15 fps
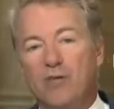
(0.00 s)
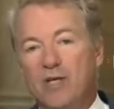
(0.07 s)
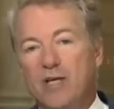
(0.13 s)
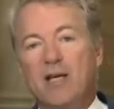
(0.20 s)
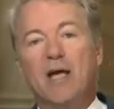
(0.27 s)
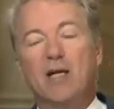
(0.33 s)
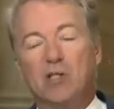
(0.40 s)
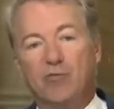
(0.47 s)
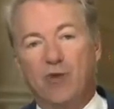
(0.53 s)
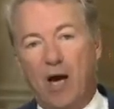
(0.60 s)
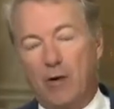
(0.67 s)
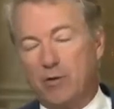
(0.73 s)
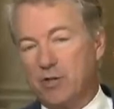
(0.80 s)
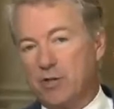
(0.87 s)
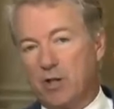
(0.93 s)
the next
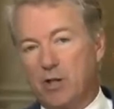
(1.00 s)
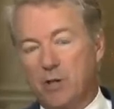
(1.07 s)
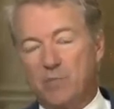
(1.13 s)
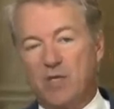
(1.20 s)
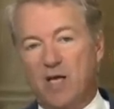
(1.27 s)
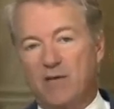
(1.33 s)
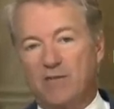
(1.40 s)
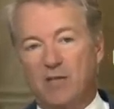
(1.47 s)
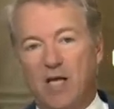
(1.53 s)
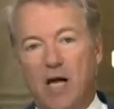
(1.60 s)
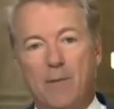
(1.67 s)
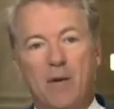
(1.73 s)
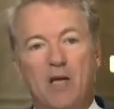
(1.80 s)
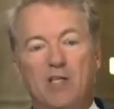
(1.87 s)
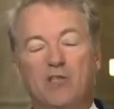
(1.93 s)
virus that comes out of a
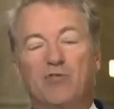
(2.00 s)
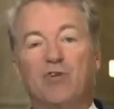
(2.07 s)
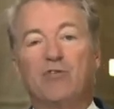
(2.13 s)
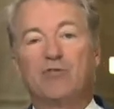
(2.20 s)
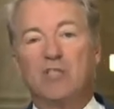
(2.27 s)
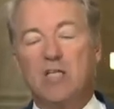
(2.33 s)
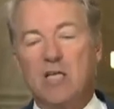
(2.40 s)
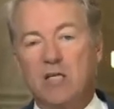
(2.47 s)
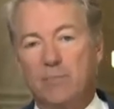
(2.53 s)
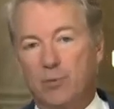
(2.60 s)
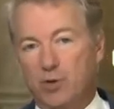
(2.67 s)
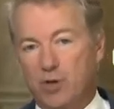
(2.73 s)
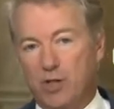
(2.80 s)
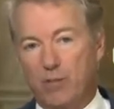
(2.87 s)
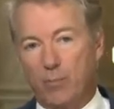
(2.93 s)
lab has
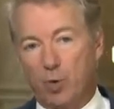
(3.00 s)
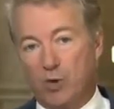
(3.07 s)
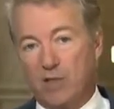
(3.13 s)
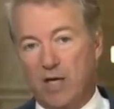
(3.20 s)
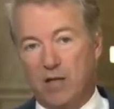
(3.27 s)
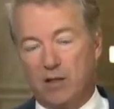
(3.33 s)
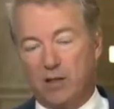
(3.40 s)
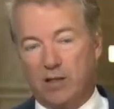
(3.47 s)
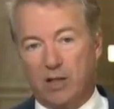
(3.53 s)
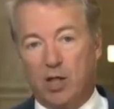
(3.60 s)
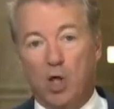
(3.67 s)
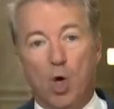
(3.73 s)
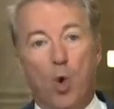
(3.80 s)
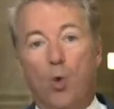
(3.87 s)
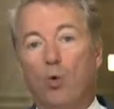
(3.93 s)
15% mortality
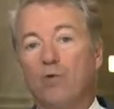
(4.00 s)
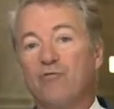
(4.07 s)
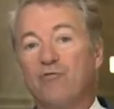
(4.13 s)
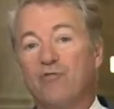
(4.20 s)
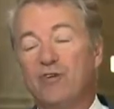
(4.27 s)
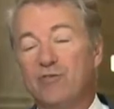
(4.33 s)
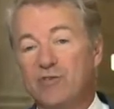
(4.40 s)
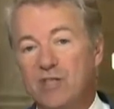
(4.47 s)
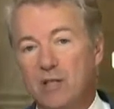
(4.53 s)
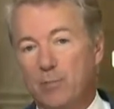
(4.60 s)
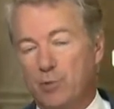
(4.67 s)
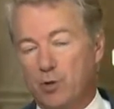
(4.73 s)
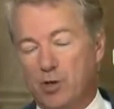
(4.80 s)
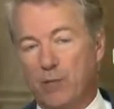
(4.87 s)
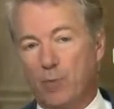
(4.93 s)
or
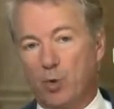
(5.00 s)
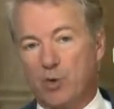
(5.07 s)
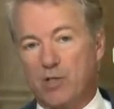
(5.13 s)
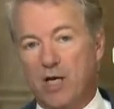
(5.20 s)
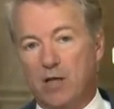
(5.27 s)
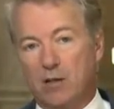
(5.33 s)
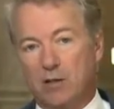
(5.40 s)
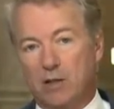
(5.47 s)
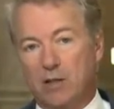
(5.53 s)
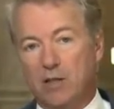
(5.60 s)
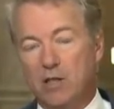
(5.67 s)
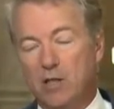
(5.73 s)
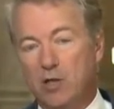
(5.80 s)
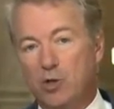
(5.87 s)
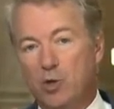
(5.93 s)
50% mortality?
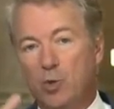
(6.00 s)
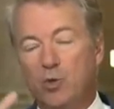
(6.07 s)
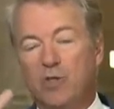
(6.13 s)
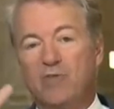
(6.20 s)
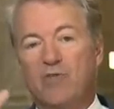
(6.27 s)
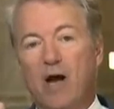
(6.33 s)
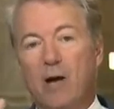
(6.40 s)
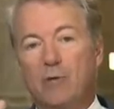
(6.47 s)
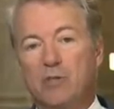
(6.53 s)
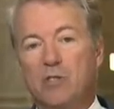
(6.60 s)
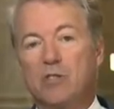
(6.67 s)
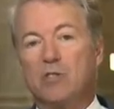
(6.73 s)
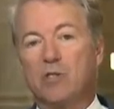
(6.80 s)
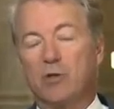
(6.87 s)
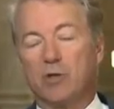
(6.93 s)
Two of the
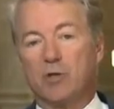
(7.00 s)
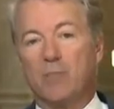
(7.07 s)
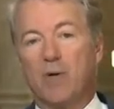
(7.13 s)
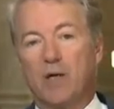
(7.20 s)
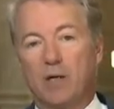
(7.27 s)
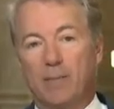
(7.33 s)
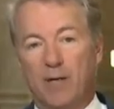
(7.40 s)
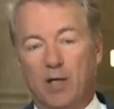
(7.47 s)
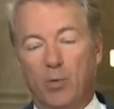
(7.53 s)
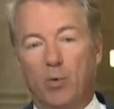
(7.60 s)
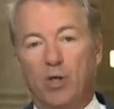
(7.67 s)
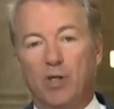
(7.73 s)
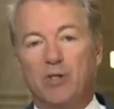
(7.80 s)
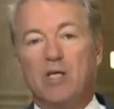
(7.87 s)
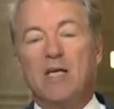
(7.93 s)
viruses they're experimenting
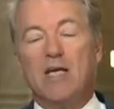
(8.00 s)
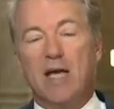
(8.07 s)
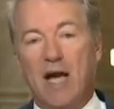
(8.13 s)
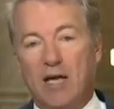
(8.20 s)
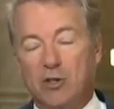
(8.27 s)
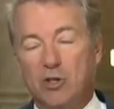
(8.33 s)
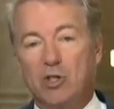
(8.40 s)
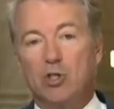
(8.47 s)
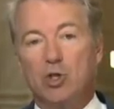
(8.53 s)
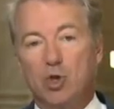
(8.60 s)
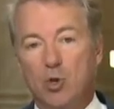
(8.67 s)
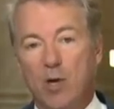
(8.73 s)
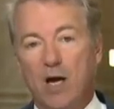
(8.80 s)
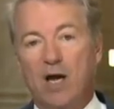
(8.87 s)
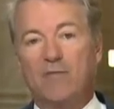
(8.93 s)
with actually
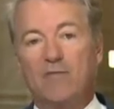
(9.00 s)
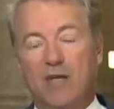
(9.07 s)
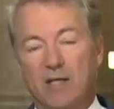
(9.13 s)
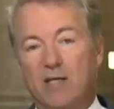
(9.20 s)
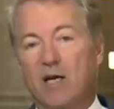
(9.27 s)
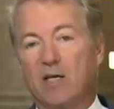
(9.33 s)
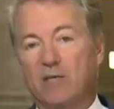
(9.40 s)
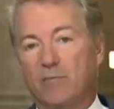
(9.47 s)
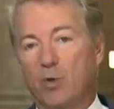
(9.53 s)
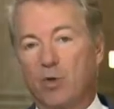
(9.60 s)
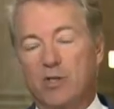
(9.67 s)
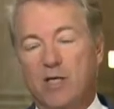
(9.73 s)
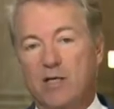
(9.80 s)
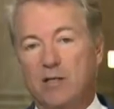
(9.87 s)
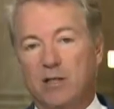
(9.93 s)
do have that kind of
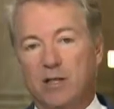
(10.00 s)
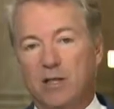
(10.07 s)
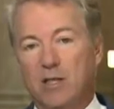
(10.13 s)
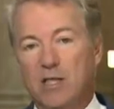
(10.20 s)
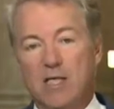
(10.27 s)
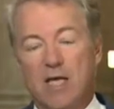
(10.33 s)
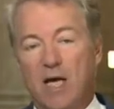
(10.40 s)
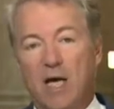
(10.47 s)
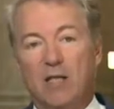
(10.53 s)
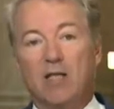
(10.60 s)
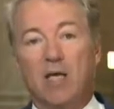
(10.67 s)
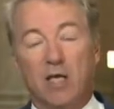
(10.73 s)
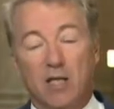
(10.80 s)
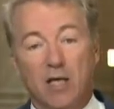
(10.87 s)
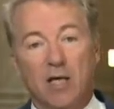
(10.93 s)
mortality, and
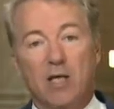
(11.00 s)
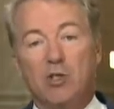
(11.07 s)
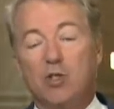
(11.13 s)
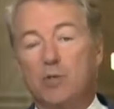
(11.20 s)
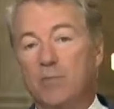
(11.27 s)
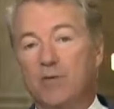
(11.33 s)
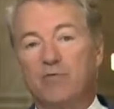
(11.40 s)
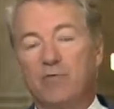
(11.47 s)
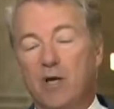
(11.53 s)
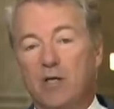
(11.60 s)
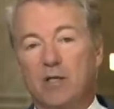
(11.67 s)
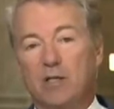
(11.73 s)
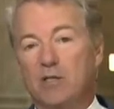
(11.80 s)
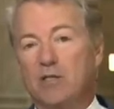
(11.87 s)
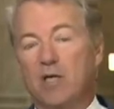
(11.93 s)
the NIH has been
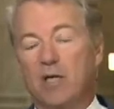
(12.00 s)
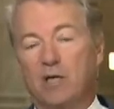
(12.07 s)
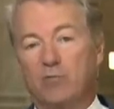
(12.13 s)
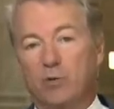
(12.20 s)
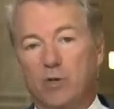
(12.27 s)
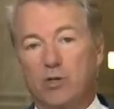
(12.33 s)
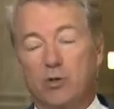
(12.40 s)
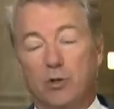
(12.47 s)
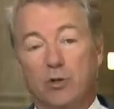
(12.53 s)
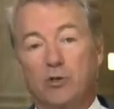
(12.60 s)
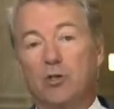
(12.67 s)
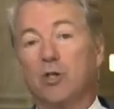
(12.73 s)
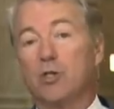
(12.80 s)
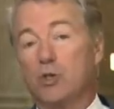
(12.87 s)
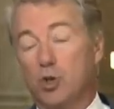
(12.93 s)
funding this kind of
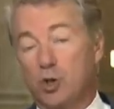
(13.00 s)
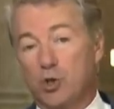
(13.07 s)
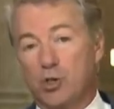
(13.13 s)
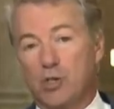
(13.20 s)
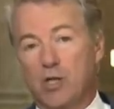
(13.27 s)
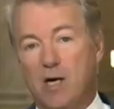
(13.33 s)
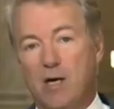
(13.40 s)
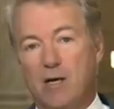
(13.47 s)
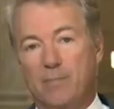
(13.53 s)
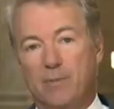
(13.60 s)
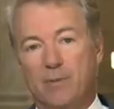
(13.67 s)
research, and it should stop.